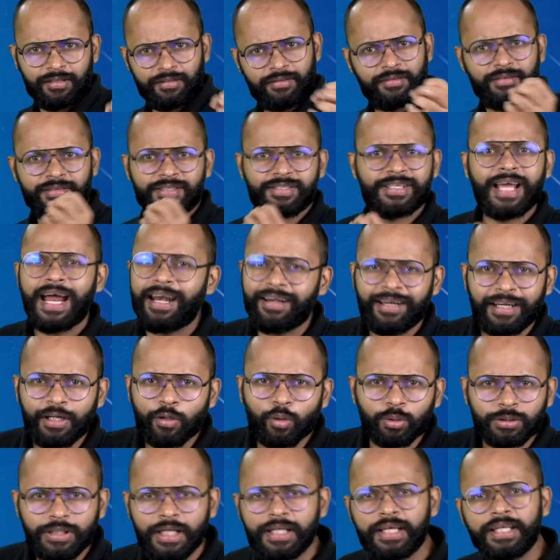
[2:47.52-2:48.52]
Scattering
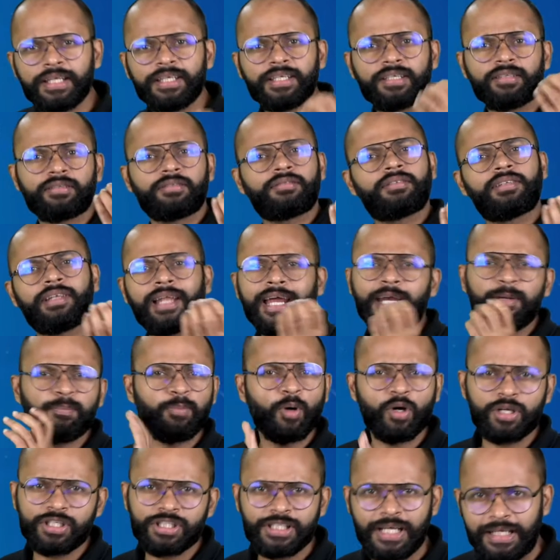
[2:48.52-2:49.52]
hota nahi hai, light
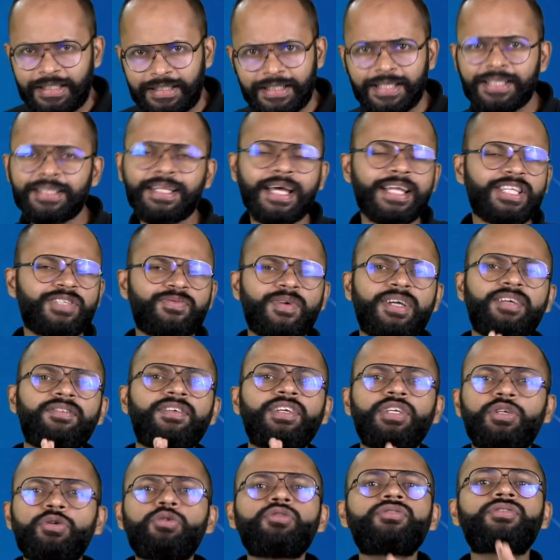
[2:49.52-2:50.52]
pahunch jati hai. That's why we
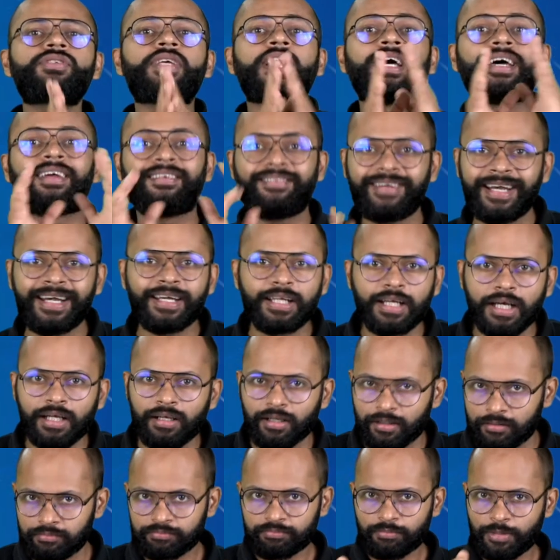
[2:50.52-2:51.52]
use red
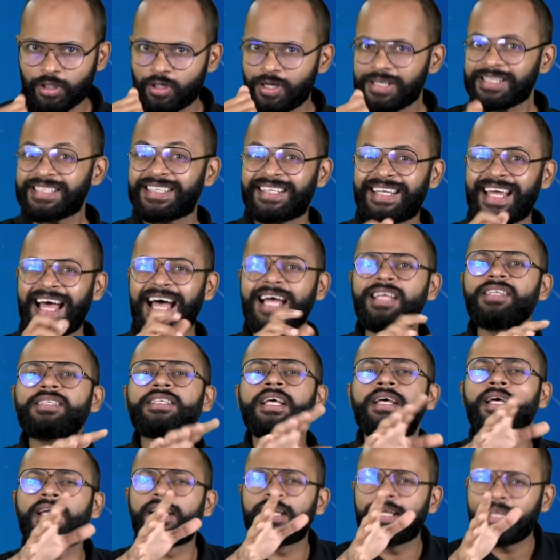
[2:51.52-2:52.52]
color because it has
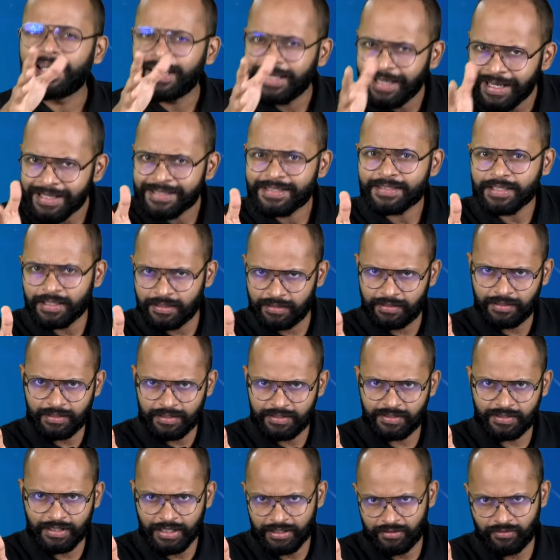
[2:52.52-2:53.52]
lesser
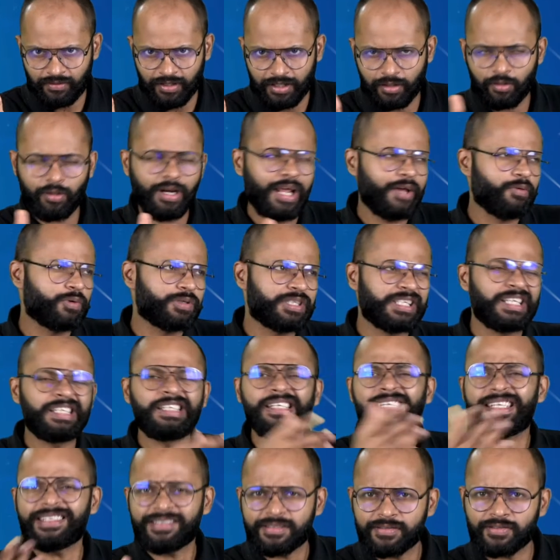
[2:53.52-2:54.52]
scattering, or I would say
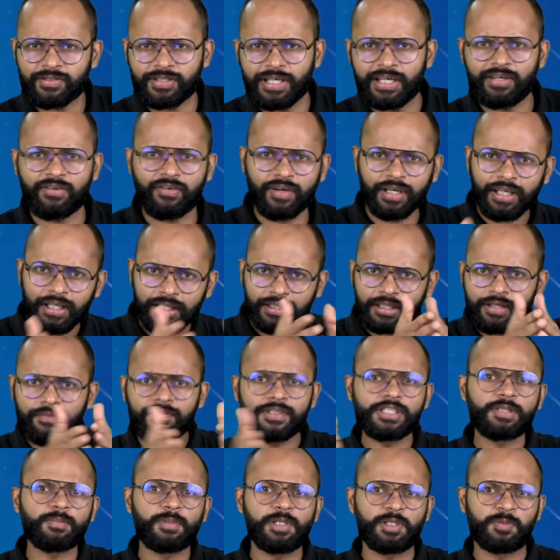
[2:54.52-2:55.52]
least scattering in the
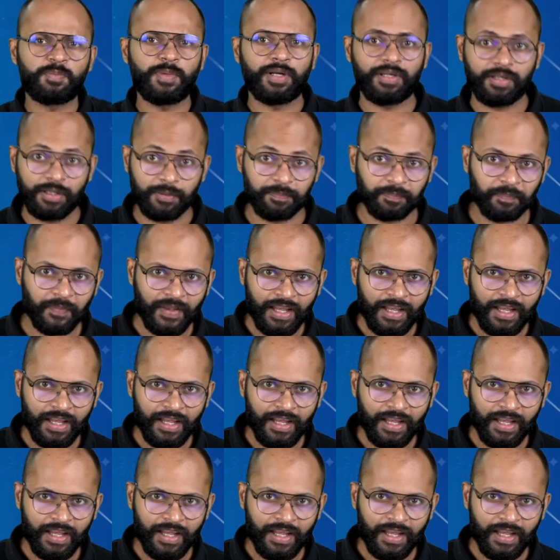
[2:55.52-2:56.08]
visible spectrum.